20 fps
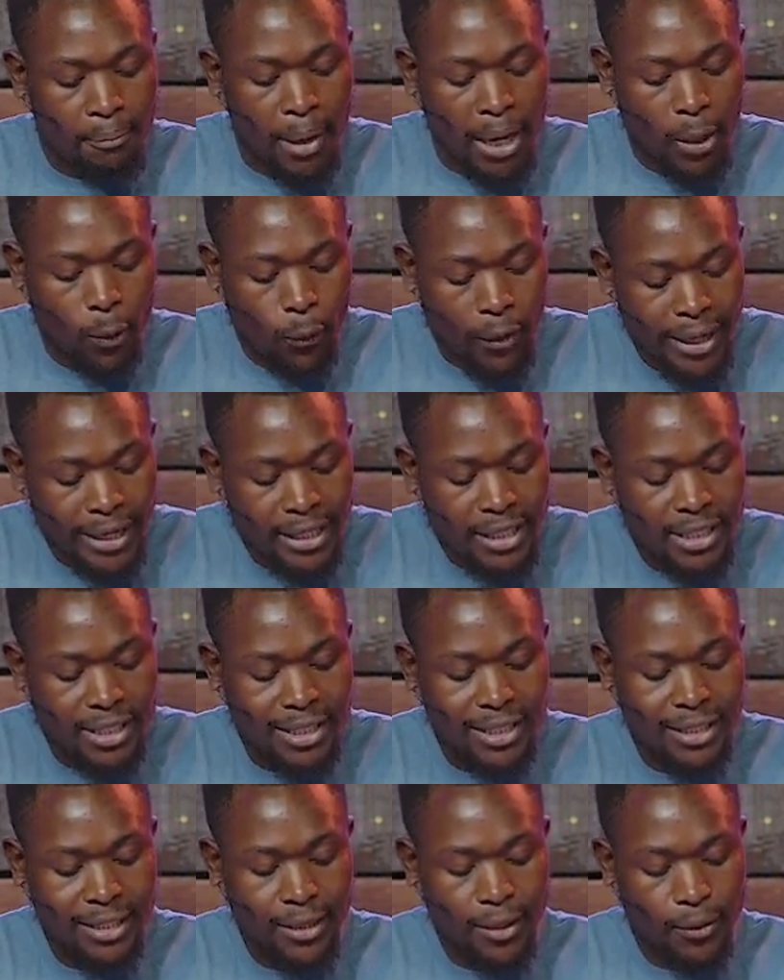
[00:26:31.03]
by
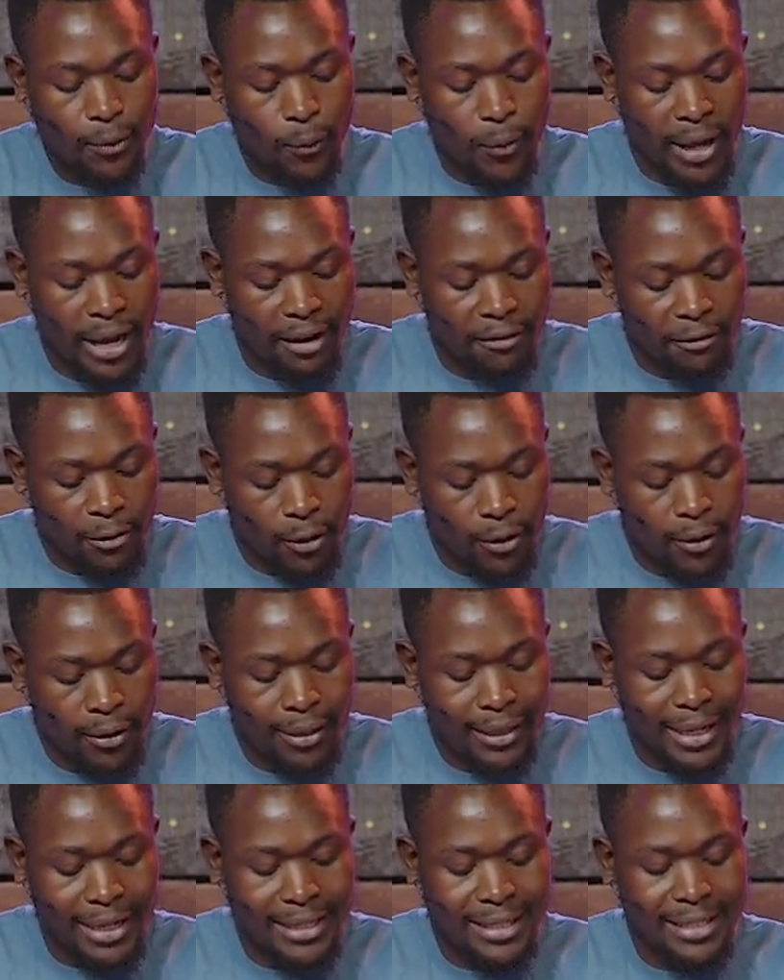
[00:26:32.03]
which we have
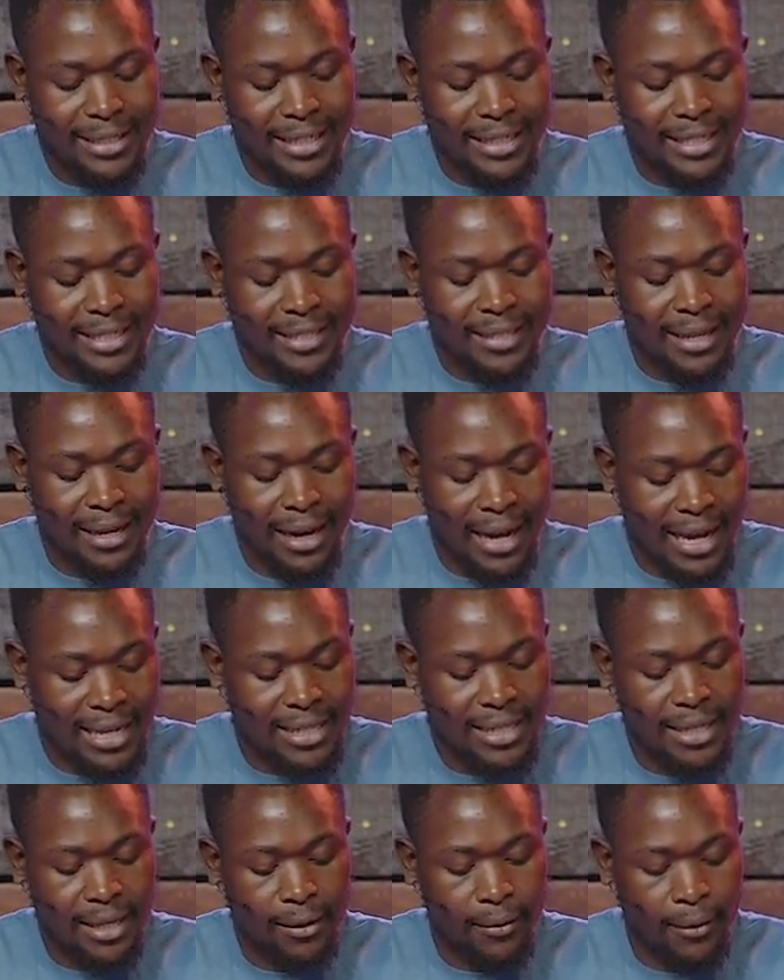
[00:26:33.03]
known that it is the
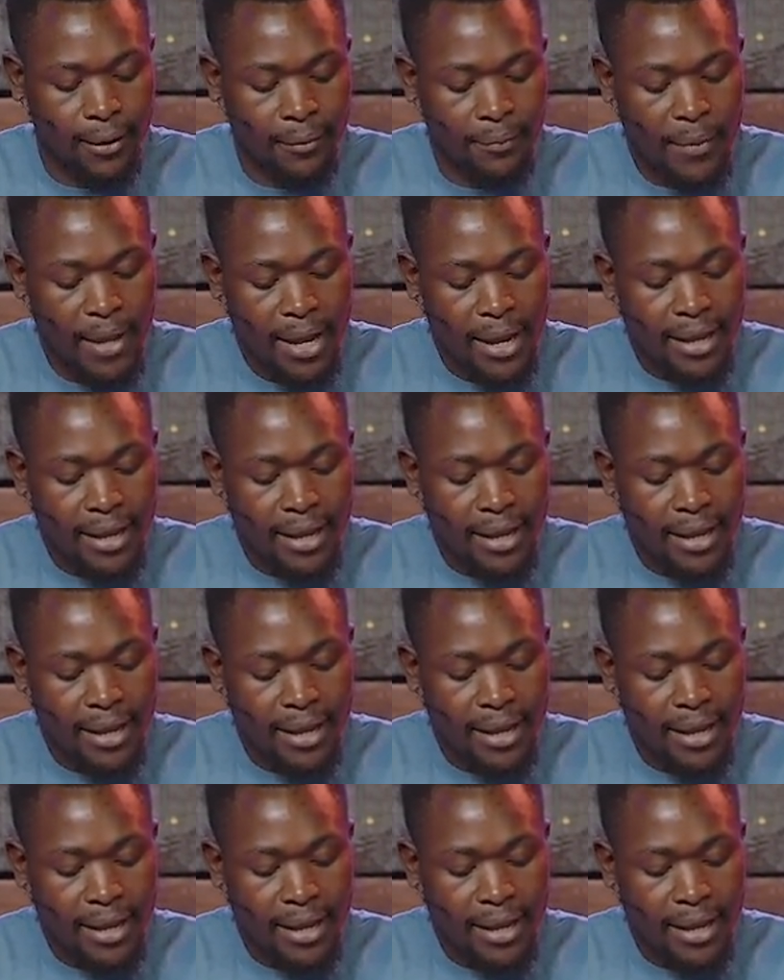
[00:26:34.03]
last hour.